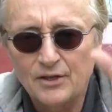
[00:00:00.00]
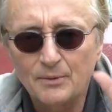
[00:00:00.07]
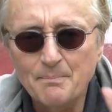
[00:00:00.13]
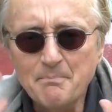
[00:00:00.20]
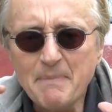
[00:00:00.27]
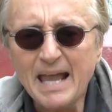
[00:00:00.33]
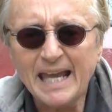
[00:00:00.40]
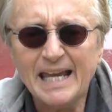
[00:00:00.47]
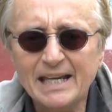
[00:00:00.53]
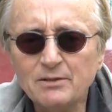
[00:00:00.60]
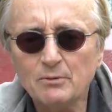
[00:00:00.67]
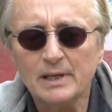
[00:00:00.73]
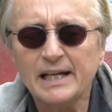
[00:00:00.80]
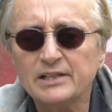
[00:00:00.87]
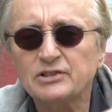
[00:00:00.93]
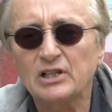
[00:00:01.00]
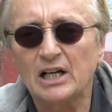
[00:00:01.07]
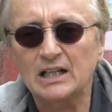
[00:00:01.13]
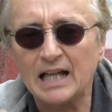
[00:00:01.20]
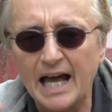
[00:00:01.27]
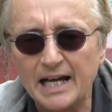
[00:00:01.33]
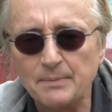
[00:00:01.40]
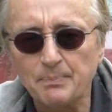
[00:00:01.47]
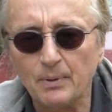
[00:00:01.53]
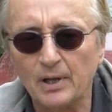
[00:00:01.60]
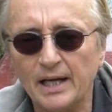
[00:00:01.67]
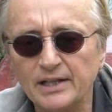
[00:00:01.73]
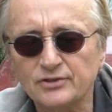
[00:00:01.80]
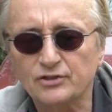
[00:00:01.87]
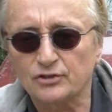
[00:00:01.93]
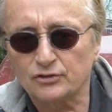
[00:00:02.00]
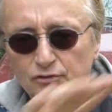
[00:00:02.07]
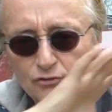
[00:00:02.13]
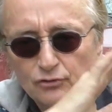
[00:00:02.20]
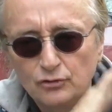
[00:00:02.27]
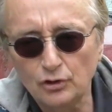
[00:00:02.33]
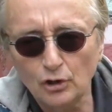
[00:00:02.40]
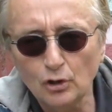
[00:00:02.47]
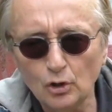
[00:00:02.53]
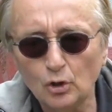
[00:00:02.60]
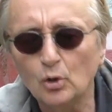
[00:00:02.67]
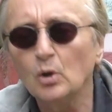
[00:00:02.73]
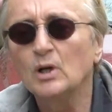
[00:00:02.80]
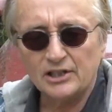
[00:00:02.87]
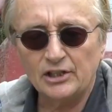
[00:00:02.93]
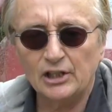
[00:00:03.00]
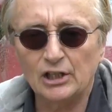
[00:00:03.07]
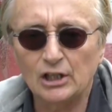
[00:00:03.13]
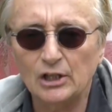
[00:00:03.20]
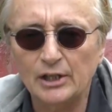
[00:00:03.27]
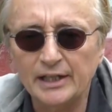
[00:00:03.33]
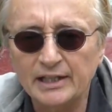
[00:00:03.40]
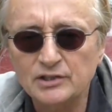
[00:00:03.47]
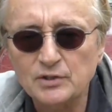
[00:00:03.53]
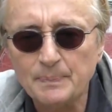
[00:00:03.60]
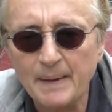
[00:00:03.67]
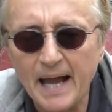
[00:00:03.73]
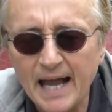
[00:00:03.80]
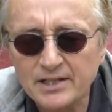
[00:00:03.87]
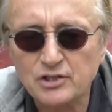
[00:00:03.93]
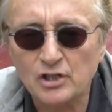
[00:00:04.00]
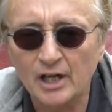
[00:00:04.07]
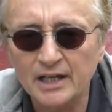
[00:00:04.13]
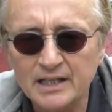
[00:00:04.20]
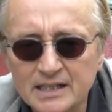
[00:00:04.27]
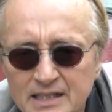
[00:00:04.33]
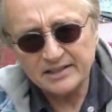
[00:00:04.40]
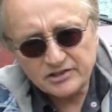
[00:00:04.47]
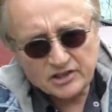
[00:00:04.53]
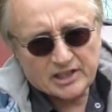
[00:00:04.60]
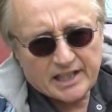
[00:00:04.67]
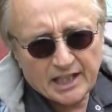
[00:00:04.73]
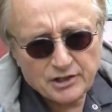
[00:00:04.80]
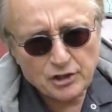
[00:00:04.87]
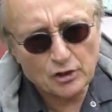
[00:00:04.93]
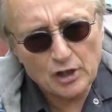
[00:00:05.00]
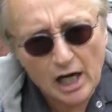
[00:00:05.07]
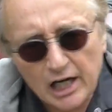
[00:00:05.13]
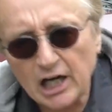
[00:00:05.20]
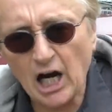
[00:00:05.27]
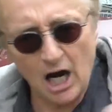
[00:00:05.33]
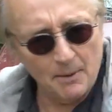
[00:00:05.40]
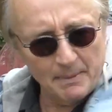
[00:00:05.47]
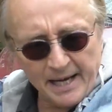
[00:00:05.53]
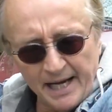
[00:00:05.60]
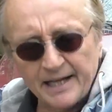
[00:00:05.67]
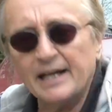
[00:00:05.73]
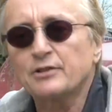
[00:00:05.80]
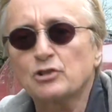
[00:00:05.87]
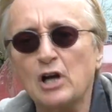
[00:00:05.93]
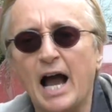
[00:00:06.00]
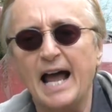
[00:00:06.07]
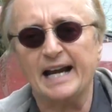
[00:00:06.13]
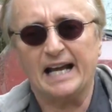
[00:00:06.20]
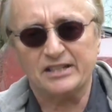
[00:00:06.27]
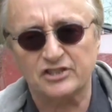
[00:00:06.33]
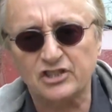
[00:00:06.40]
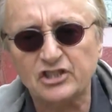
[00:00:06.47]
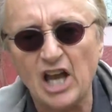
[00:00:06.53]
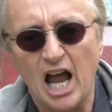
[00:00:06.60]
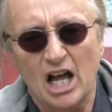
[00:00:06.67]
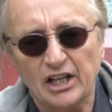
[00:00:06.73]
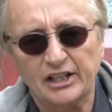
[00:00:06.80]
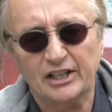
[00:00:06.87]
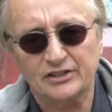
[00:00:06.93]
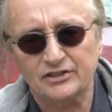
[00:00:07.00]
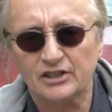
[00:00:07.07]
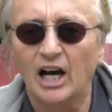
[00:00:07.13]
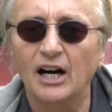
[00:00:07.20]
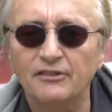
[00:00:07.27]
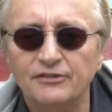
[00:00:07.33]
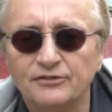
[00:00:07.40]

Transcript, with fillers: The main reason a lot of places do the yearly inspection is to get you to come in and try to sell you stuff.